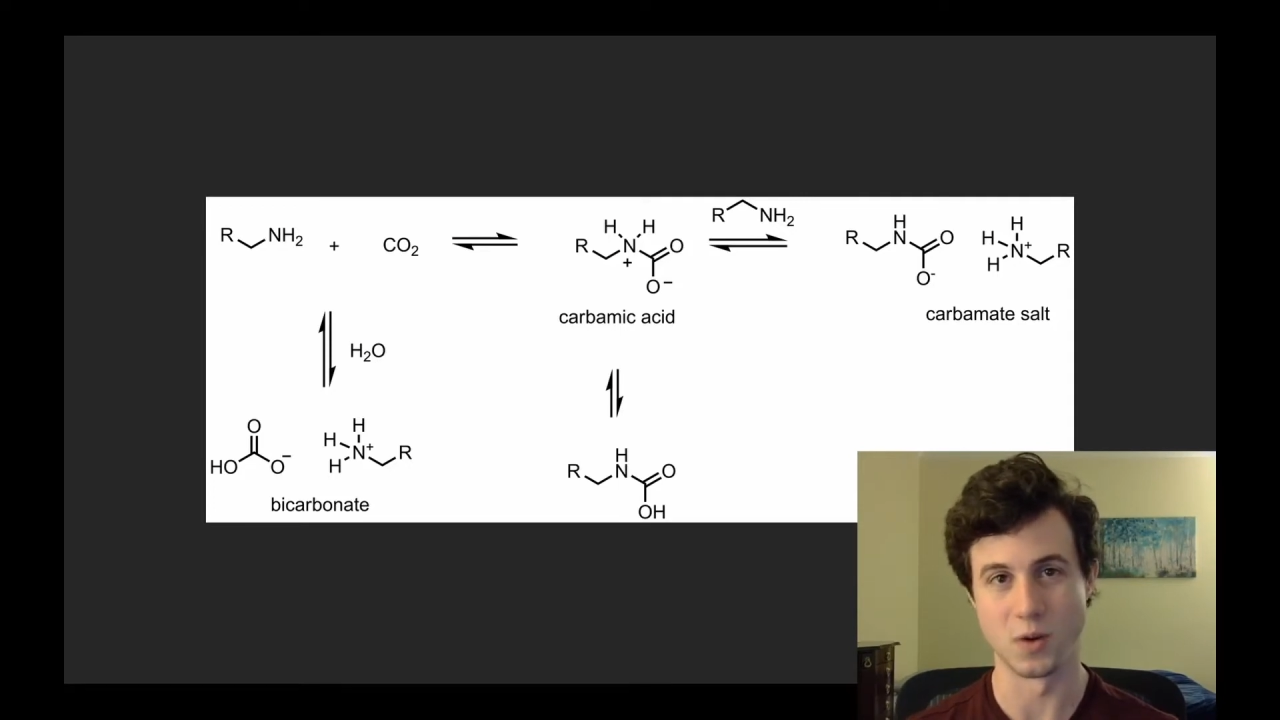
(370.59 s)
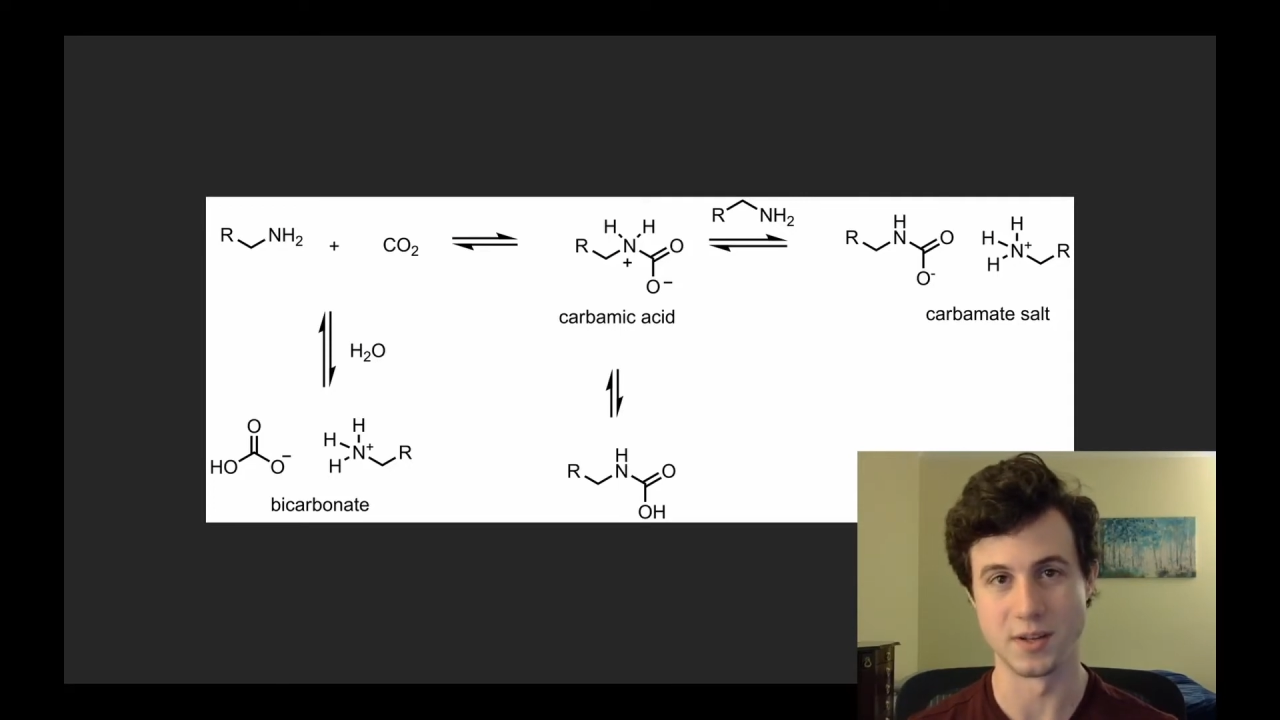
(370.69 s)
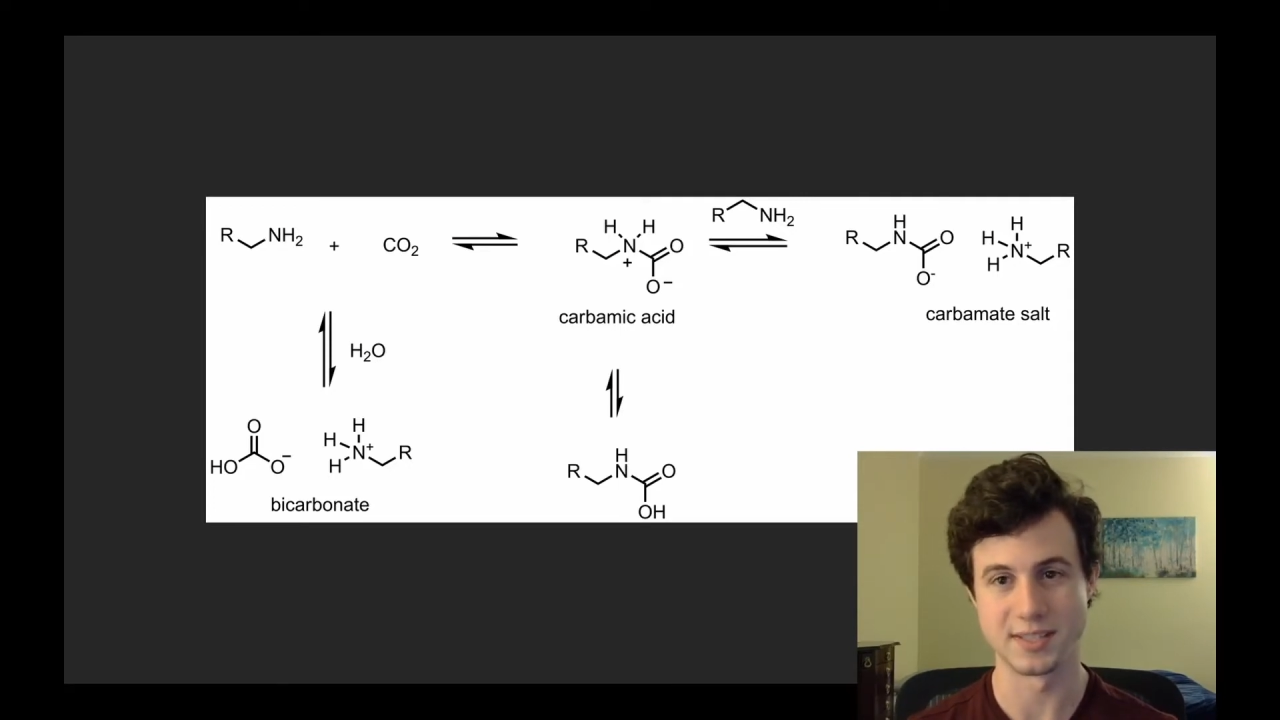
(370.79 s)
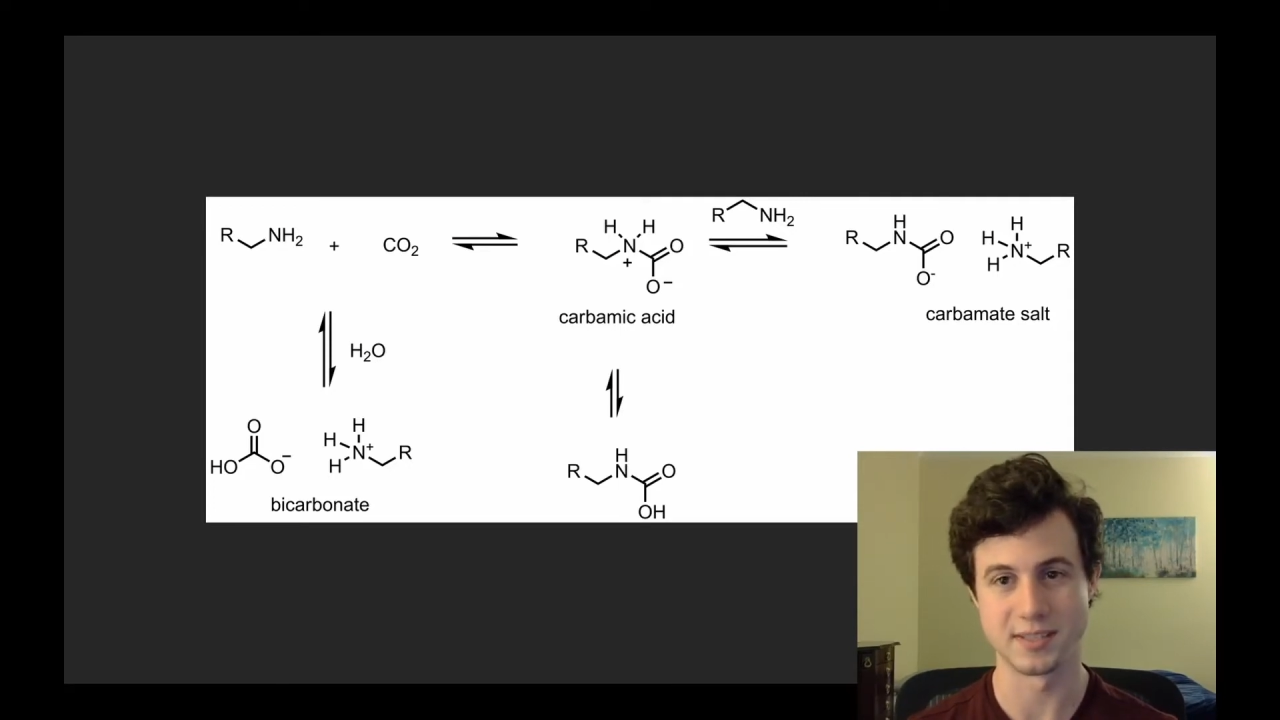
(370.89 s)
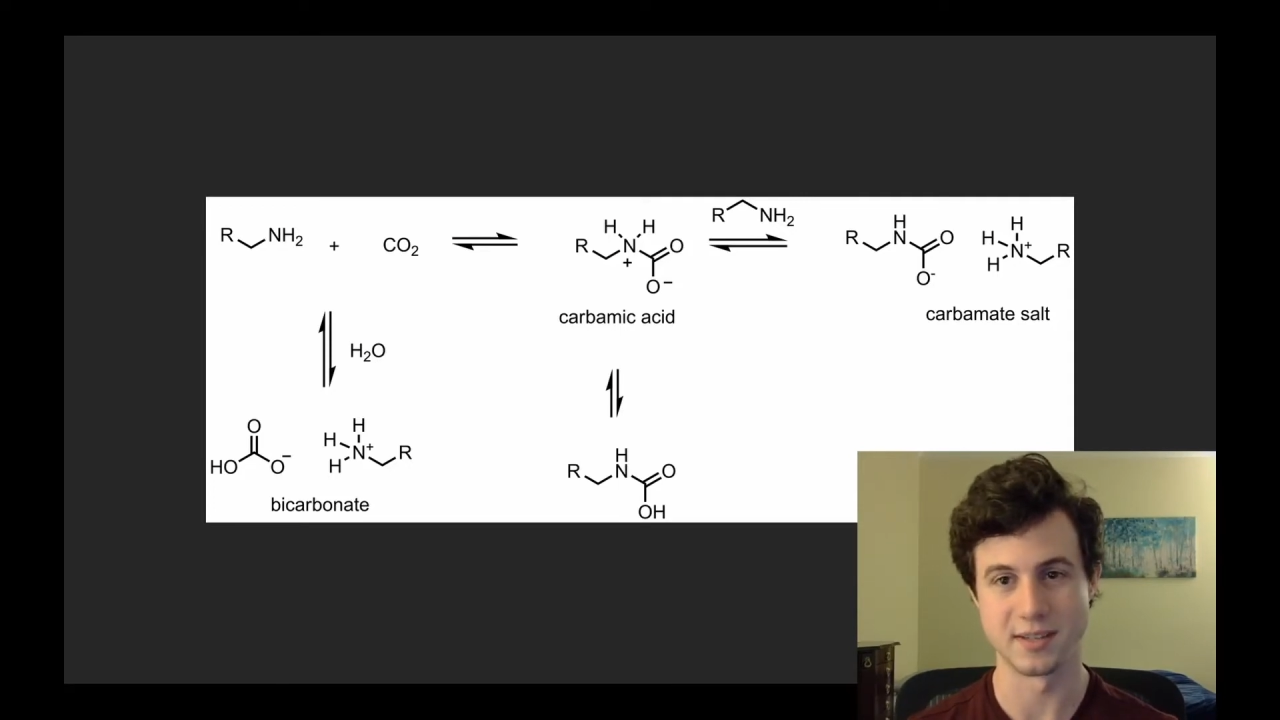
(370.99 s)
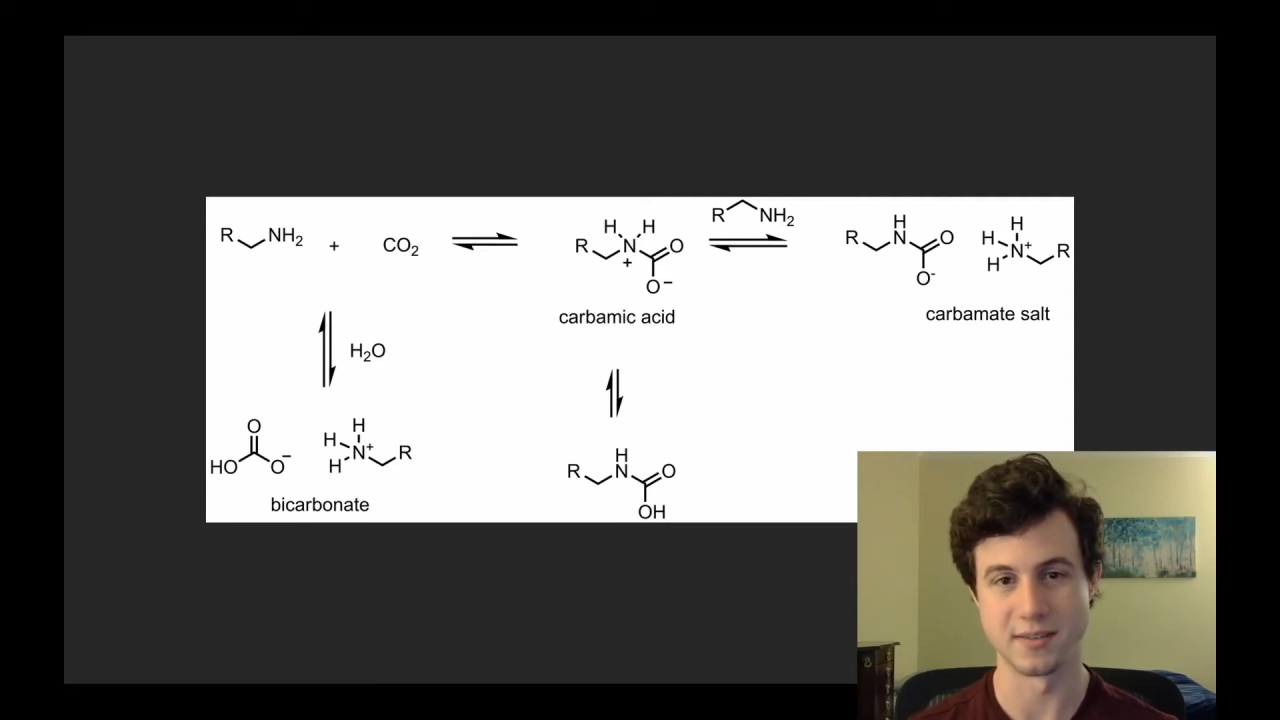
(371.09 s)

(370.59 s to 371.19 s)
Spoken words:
once and